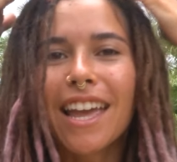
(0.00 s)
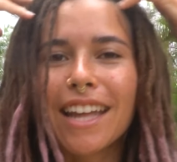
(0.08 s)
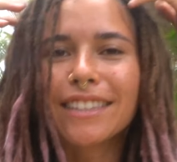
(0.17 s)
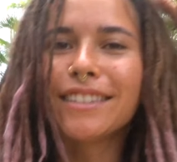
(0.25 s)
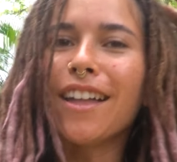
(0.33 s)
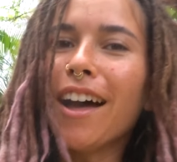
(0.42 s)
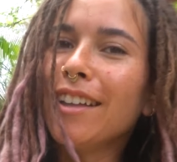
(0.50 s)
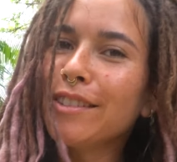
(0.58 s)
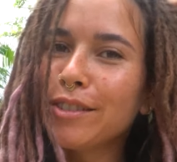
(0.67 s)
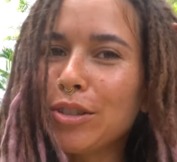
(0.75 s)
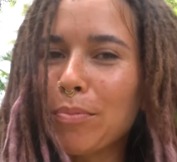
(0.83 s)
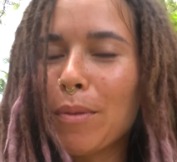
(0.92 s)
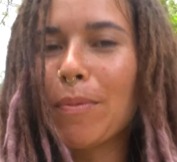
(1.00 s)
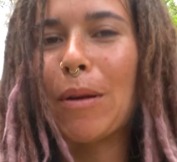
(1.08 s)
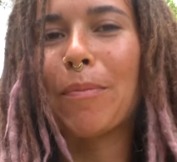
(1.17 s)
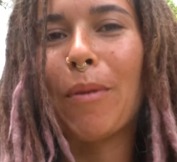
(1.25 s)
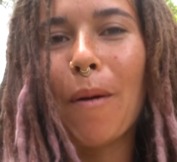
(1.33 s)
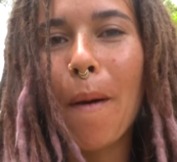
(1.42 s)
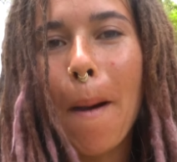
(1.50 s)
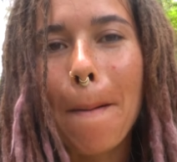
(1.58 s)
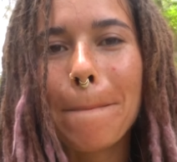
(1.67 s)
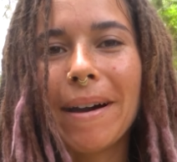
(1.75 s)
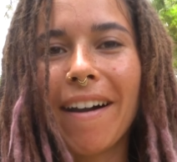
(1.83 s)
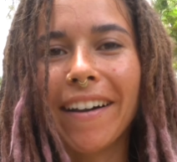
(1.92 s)
It's not super purple,
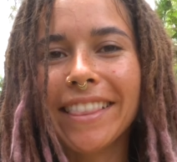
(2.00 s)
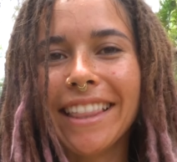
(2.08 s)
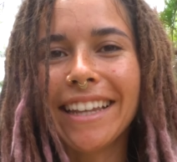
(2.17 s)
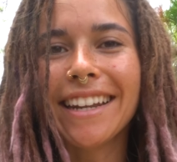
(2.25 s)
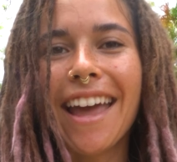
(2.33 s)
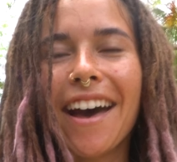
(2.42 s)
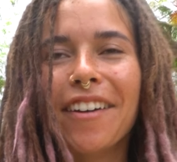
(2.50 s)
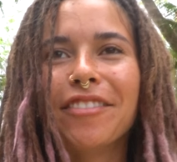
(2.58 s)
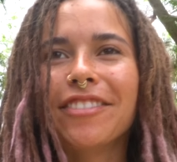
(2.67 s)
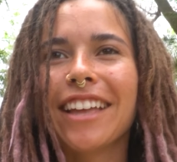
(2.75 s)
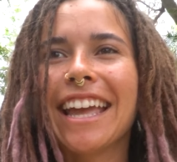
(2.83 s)
but oddly enough,